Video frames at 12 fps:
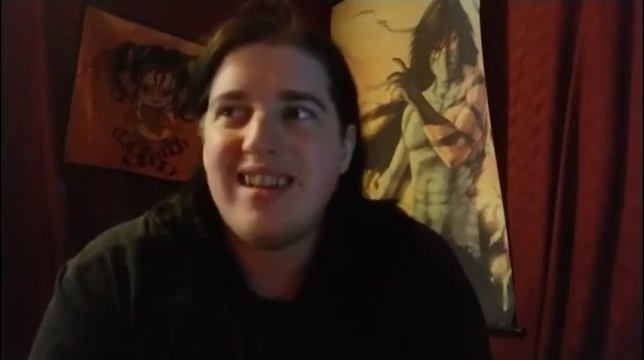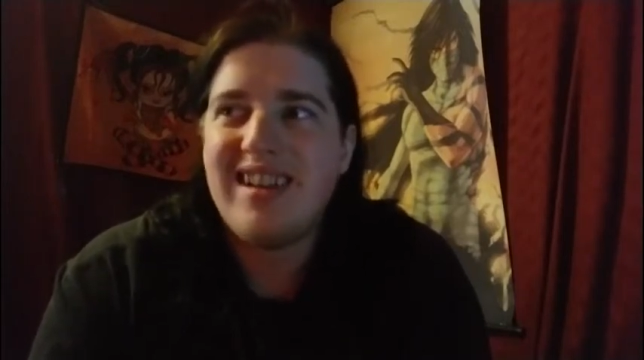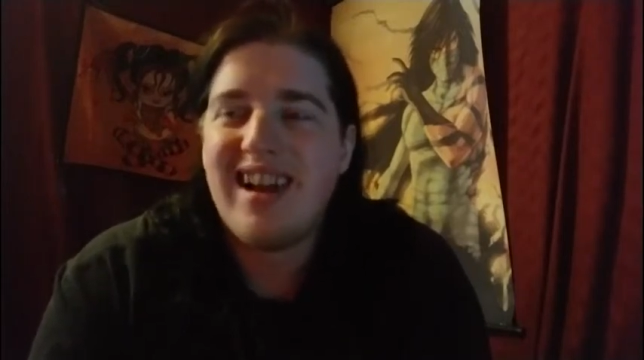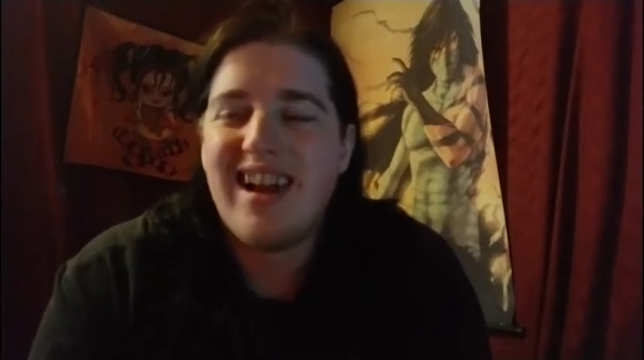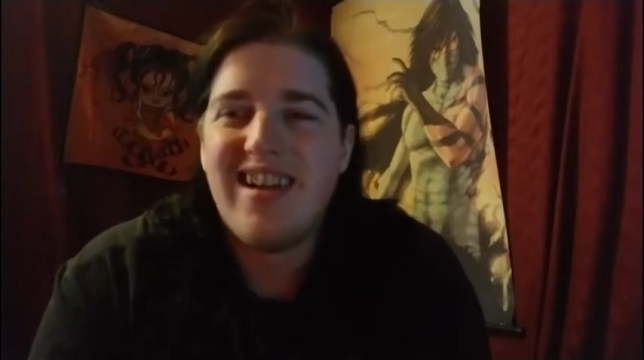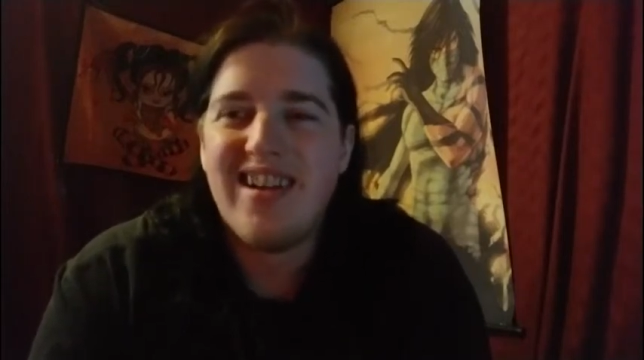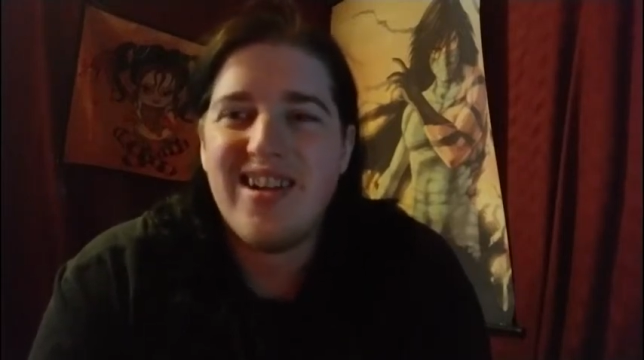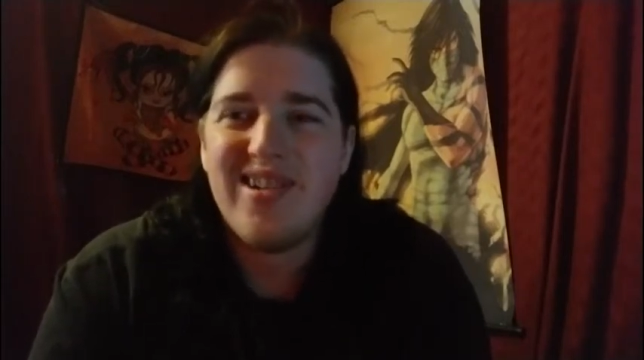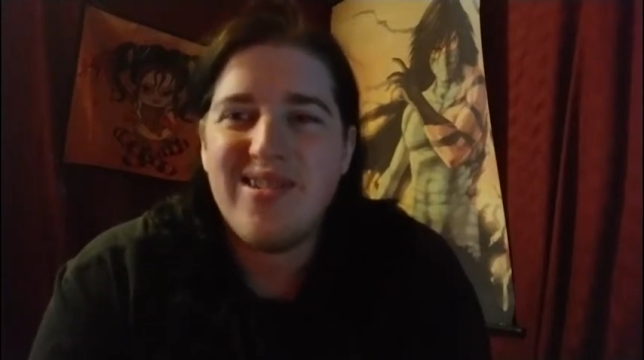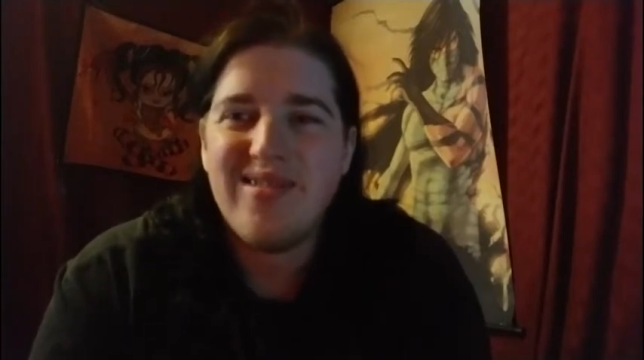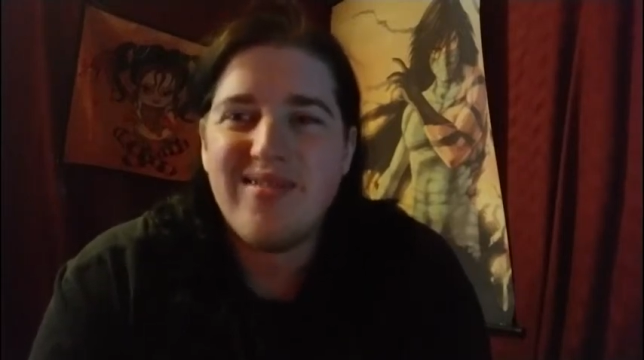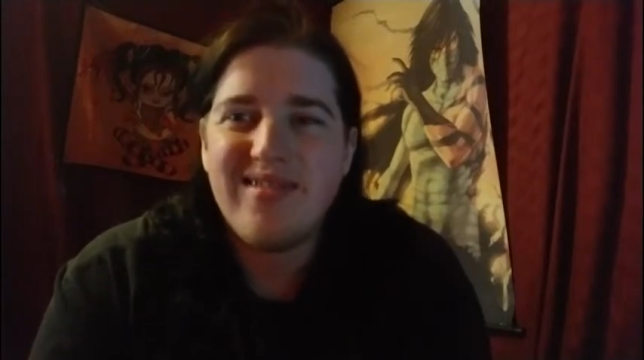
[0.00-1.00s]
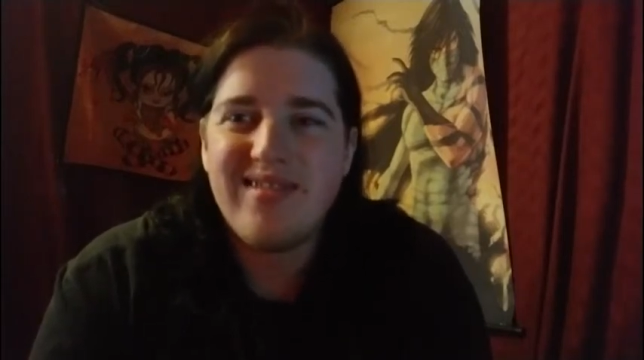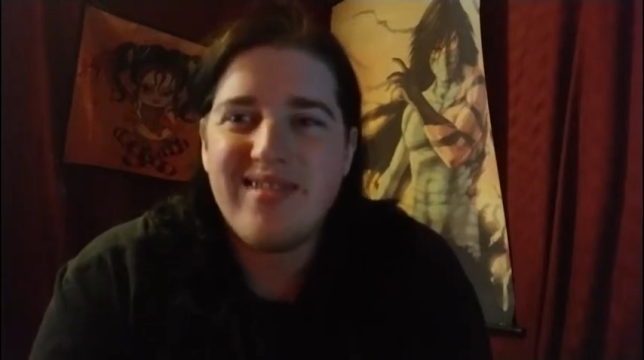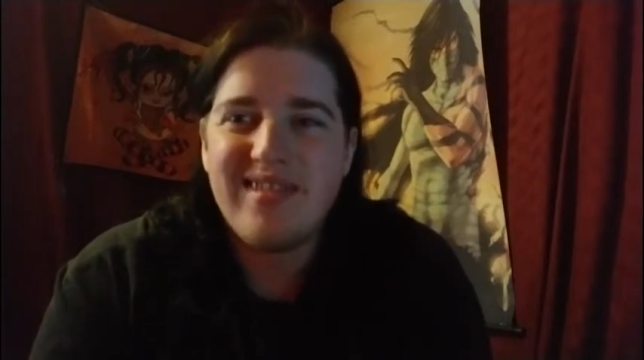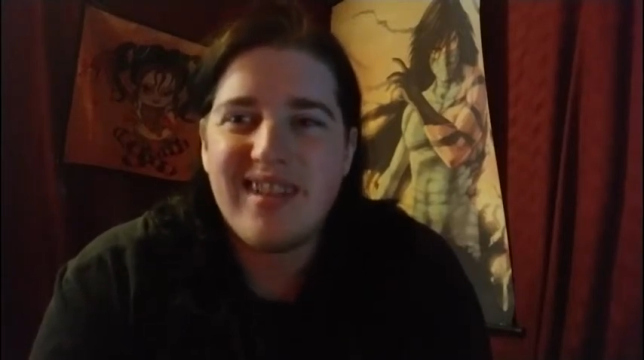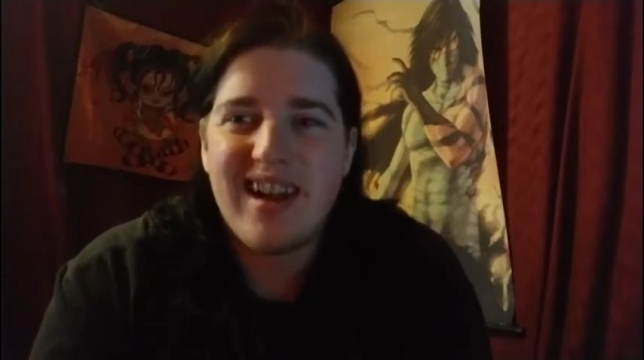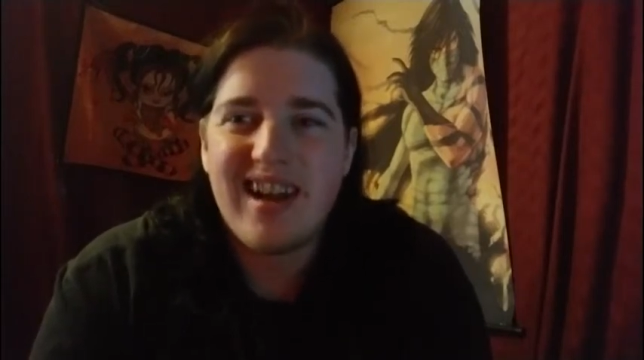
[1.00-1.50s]
I don't know,
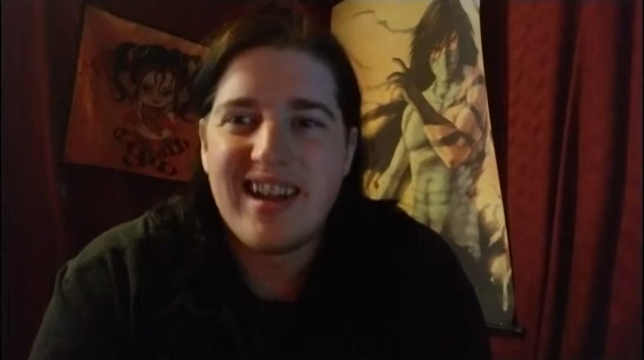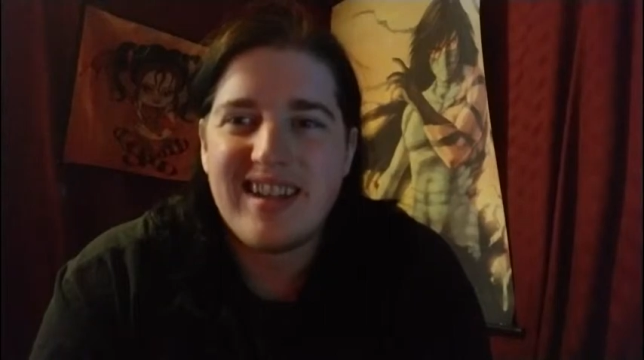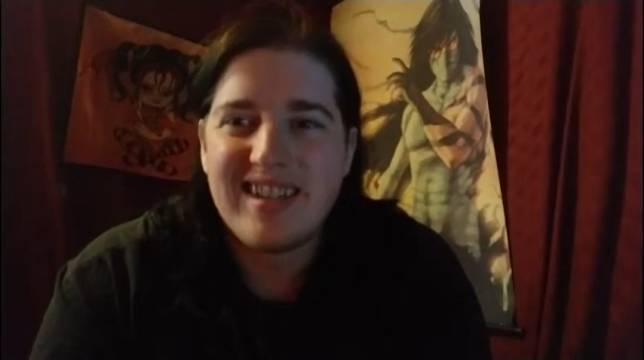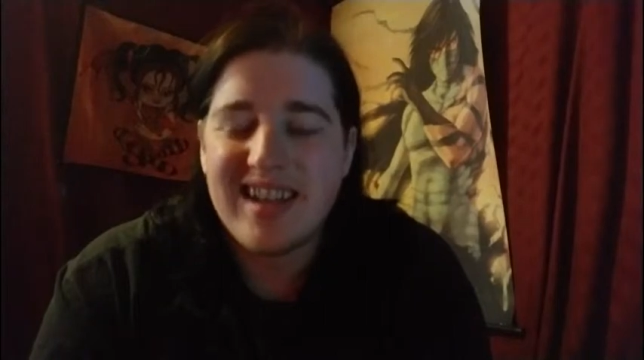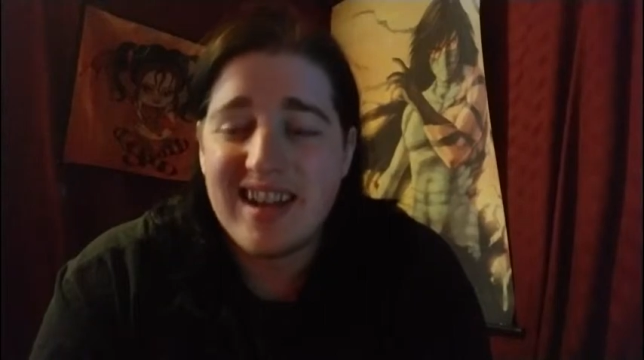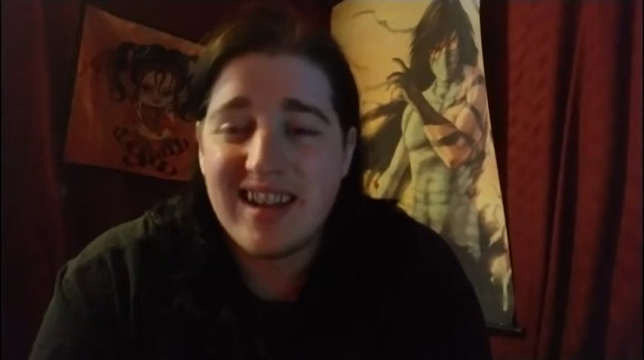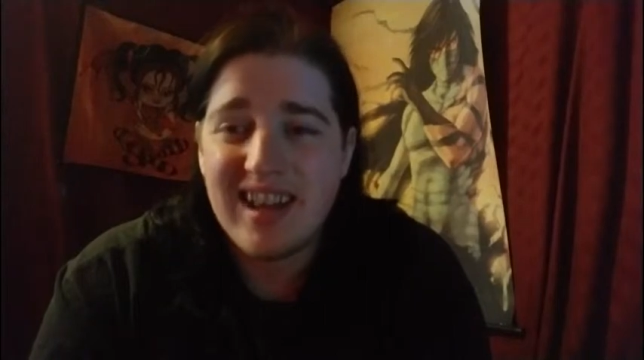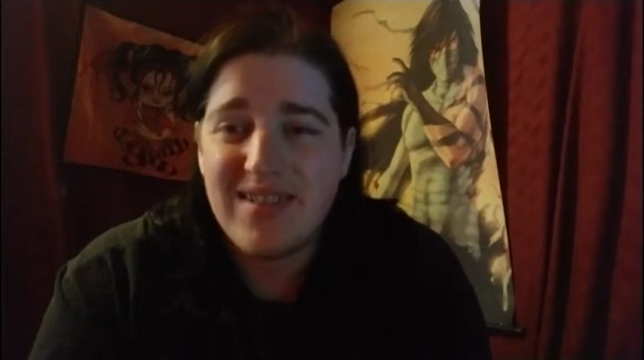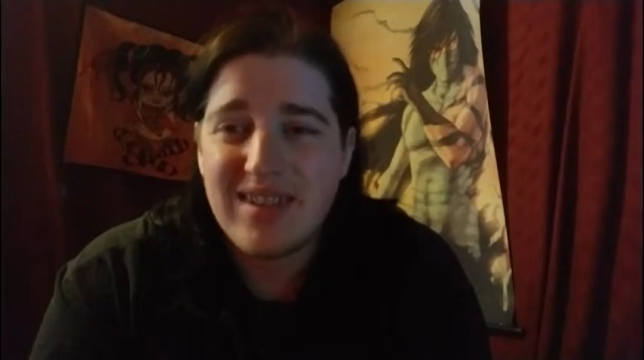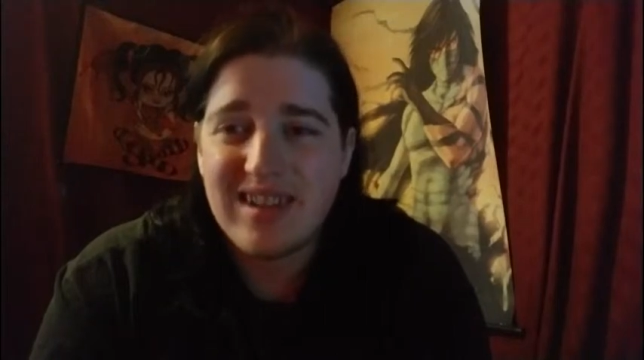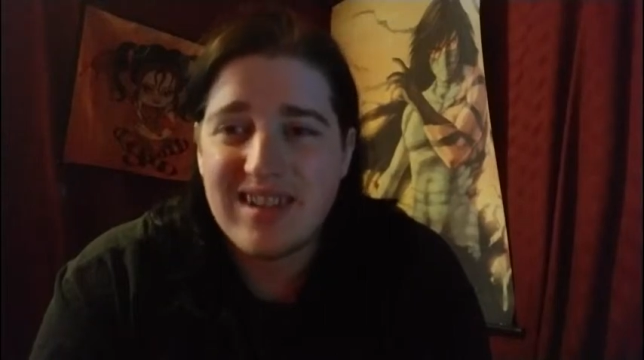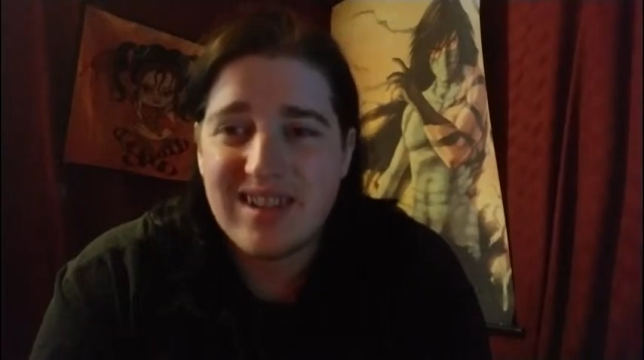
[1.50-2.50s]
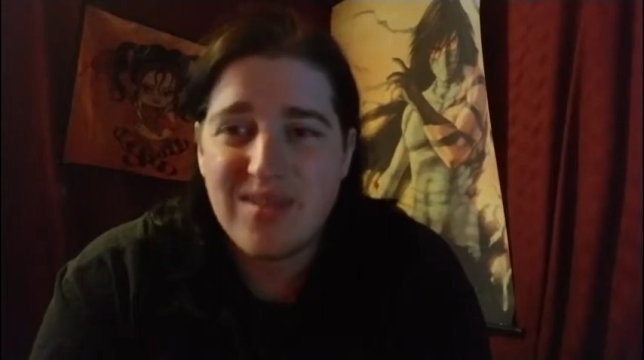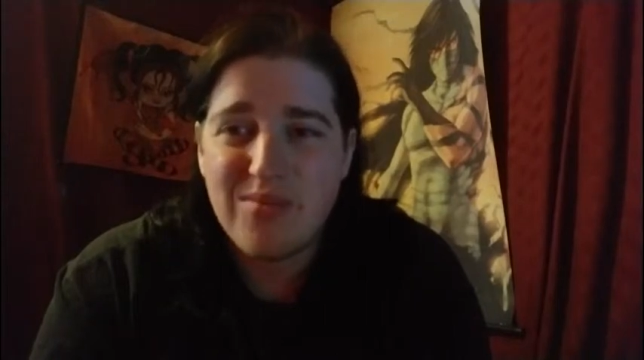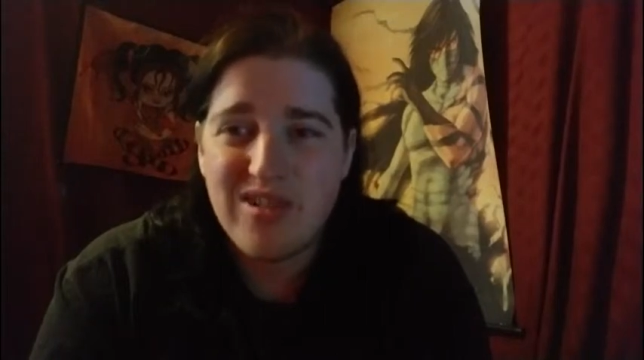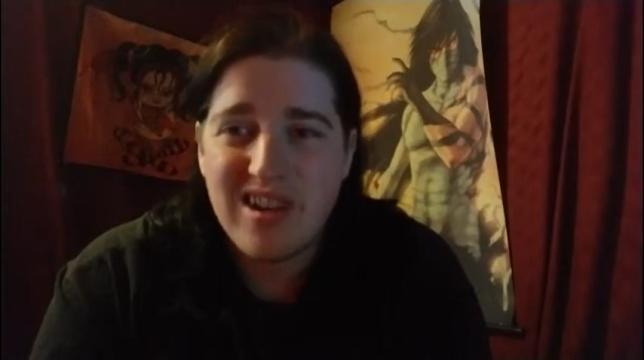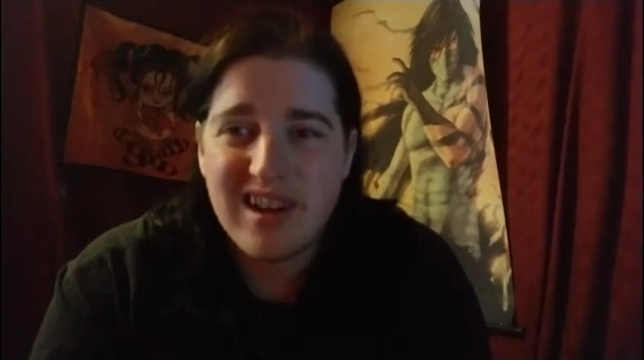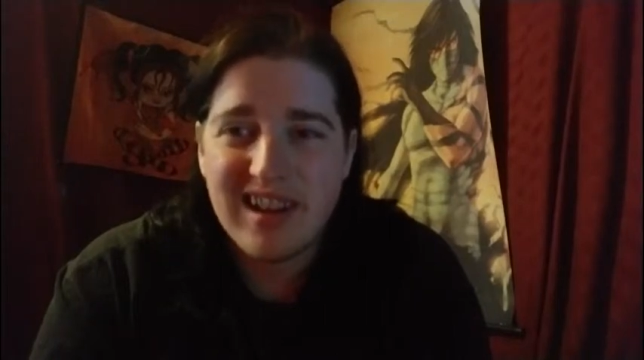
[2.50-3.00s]
9, 10, 11,
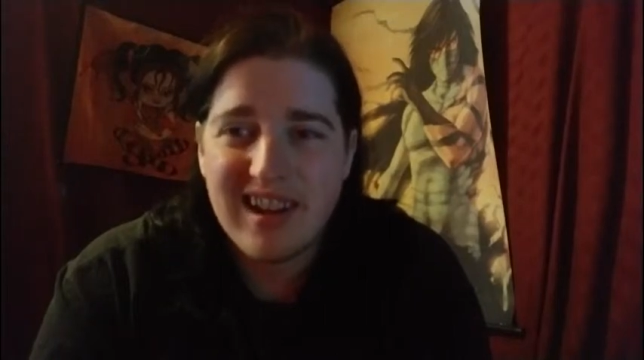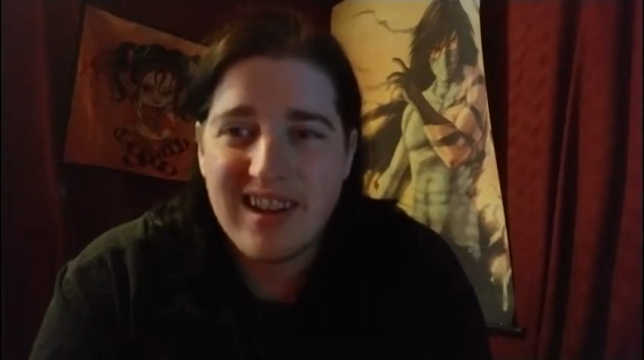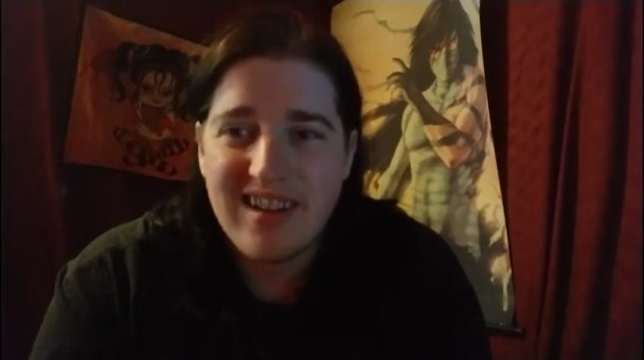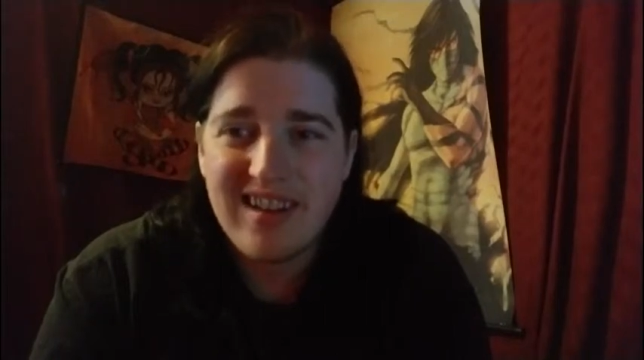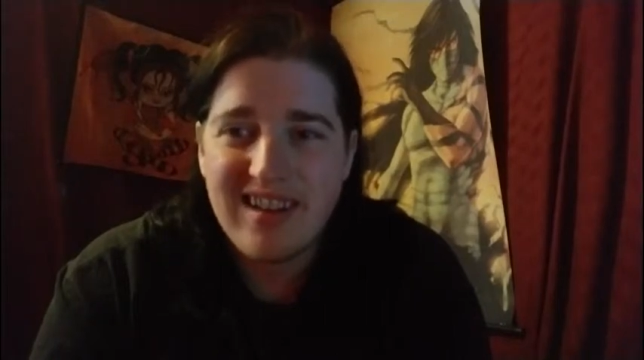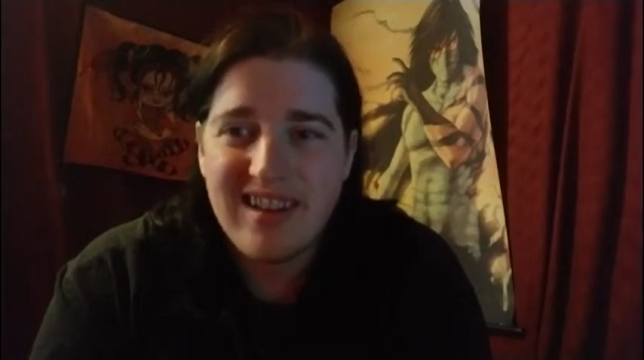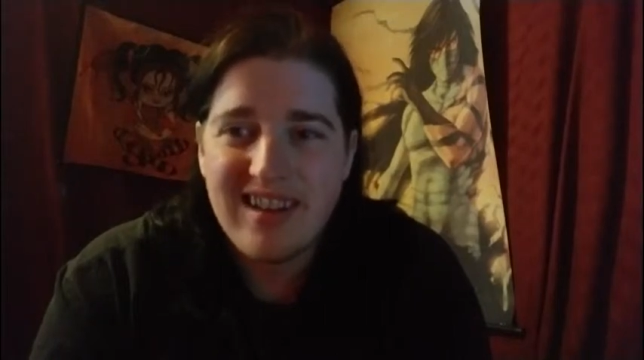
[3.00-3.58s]
somewhere in there.